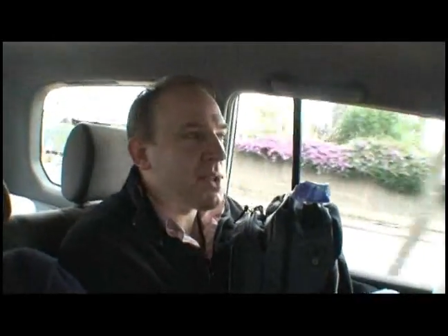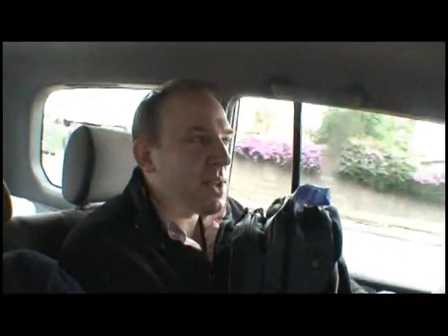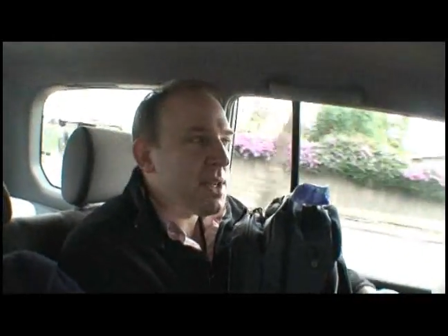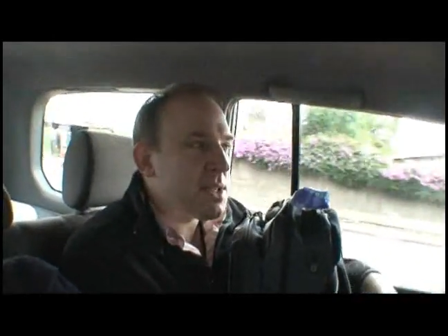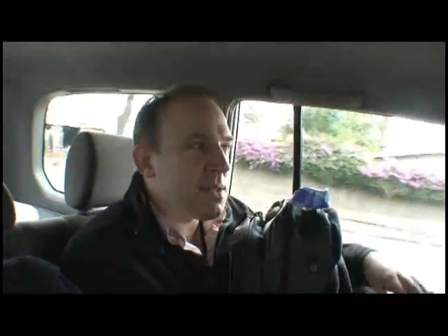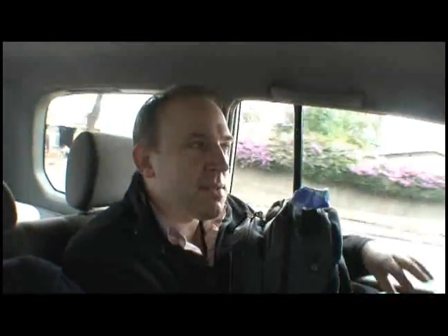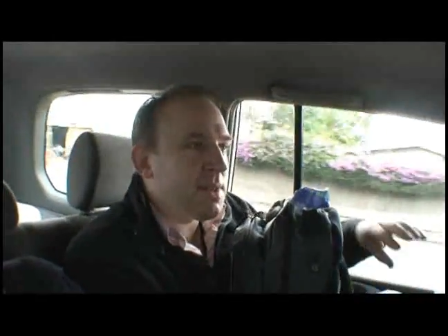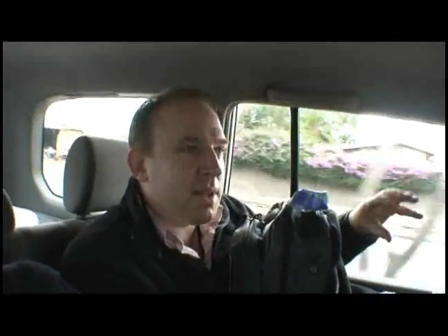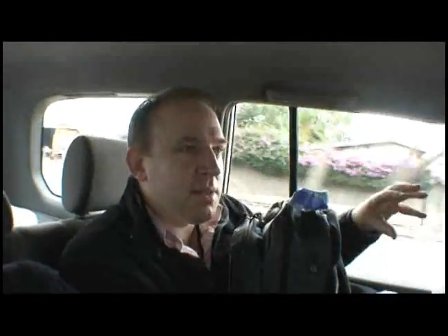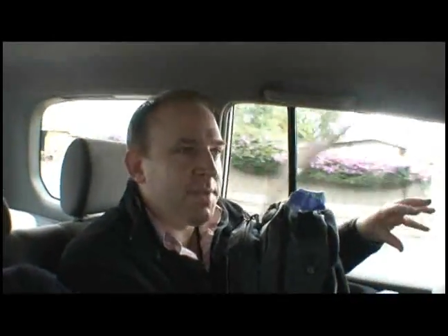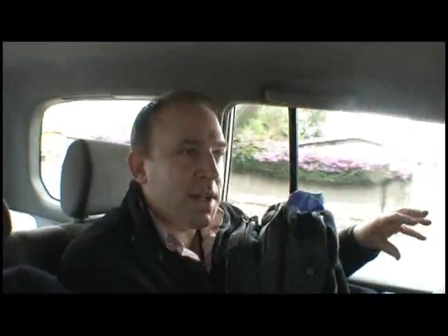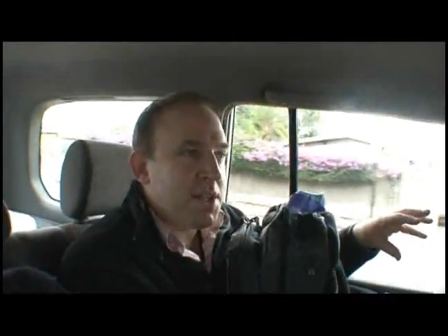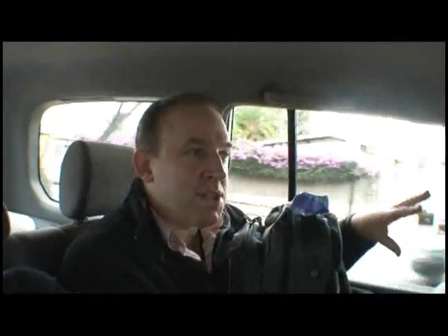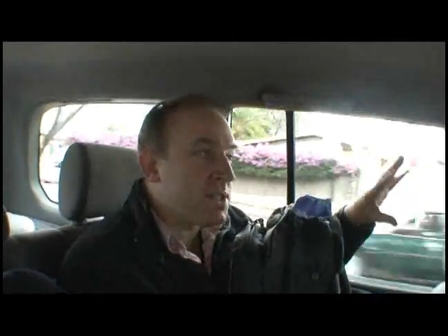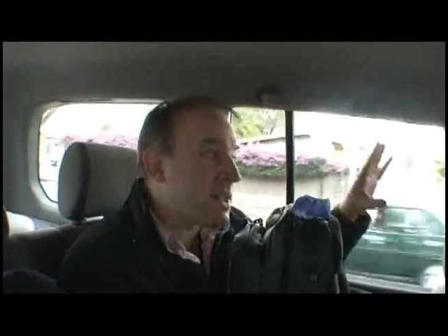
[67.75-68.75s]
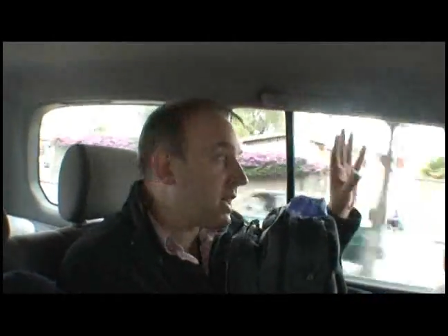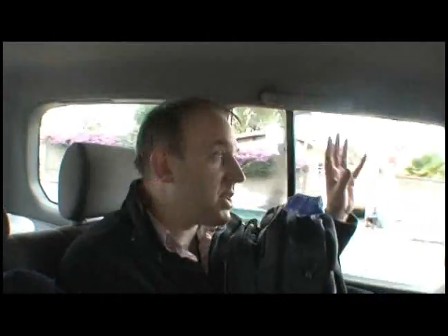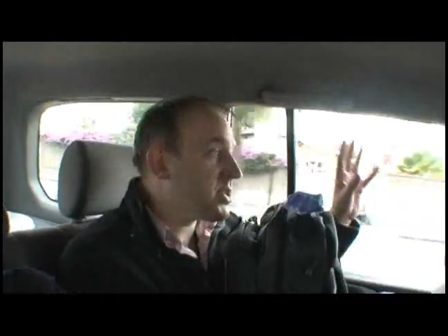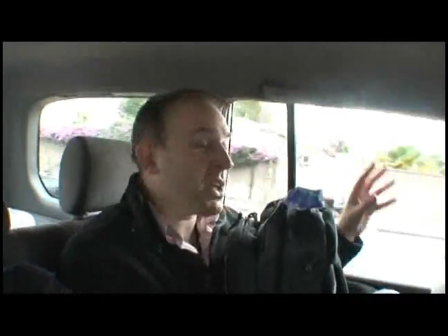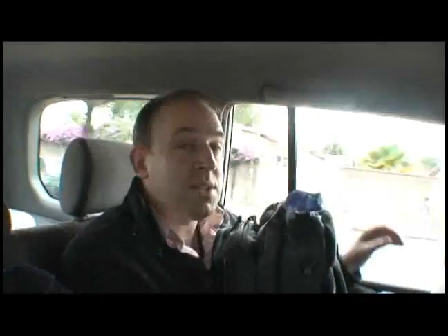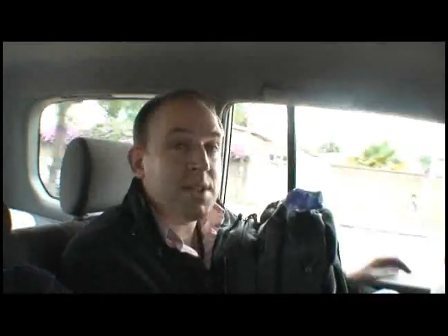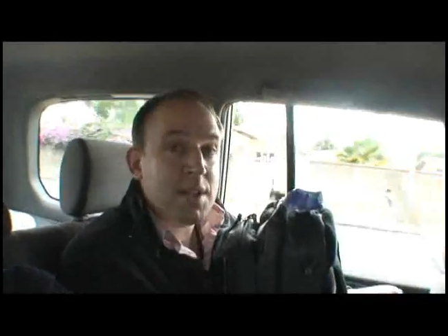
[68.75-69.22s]
to these little villages and they're
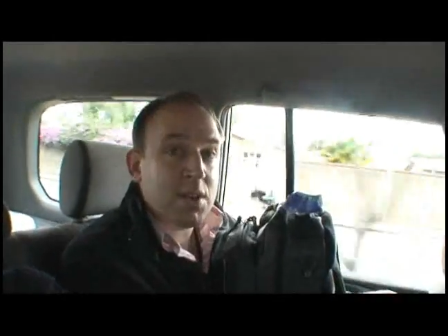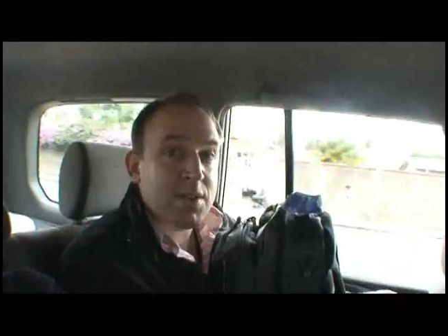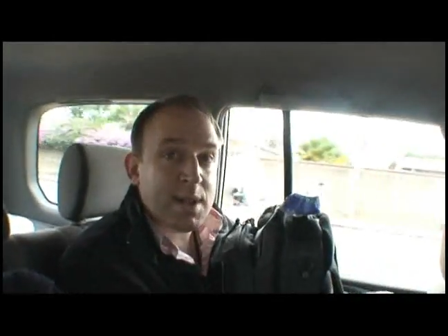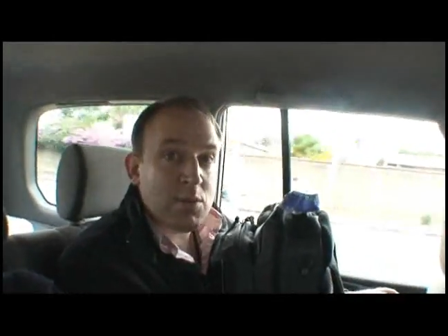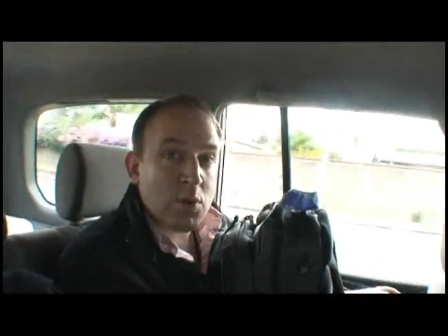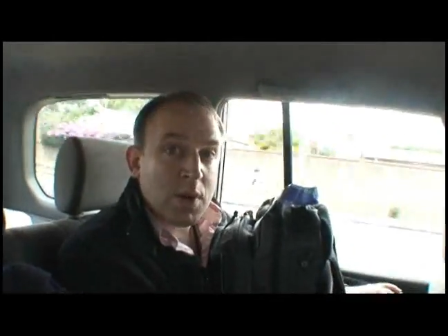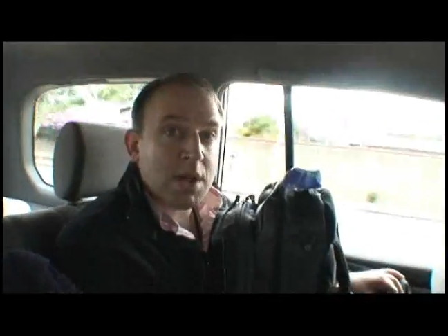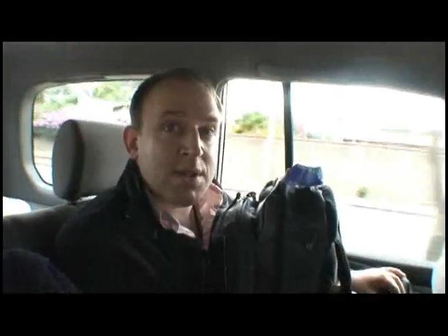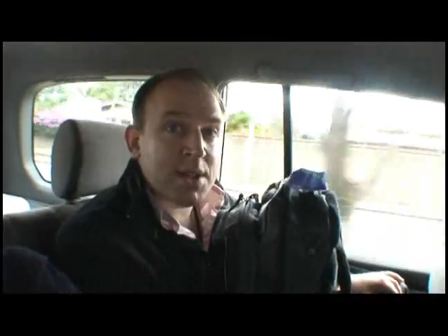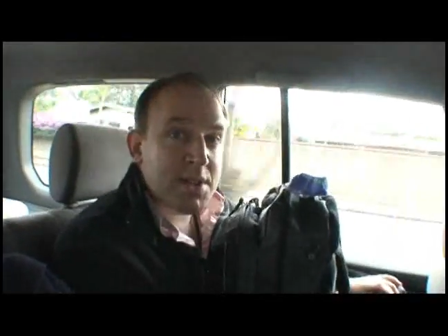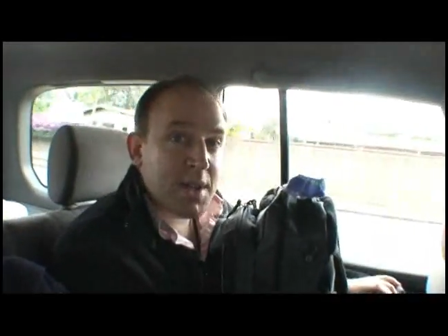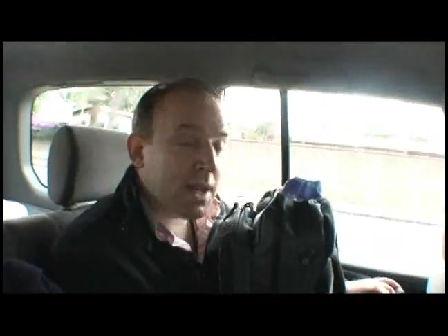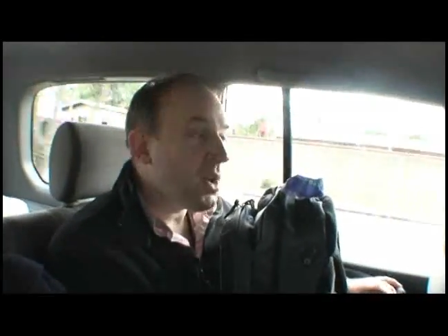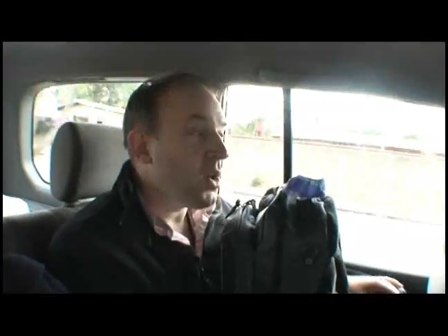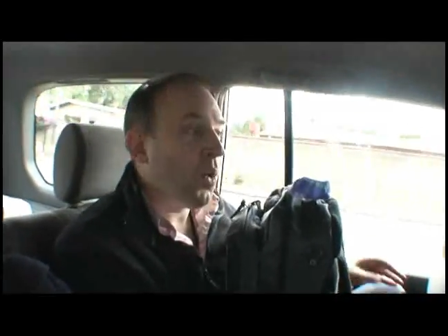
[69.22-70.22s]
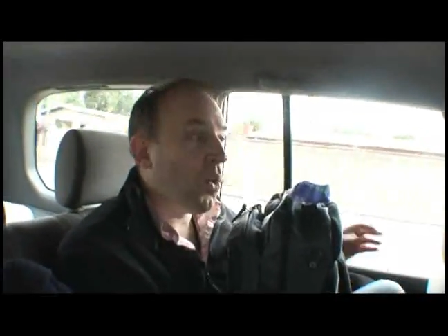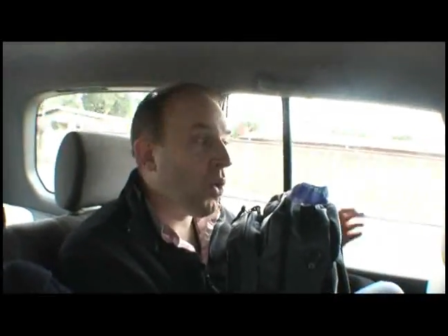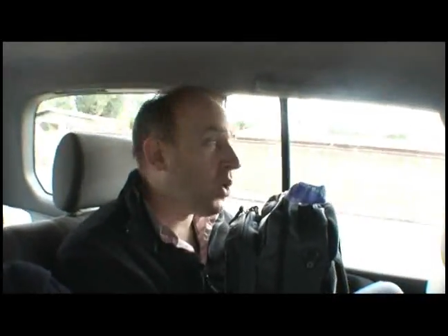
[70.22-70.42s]
going to show the incredible work they're doing.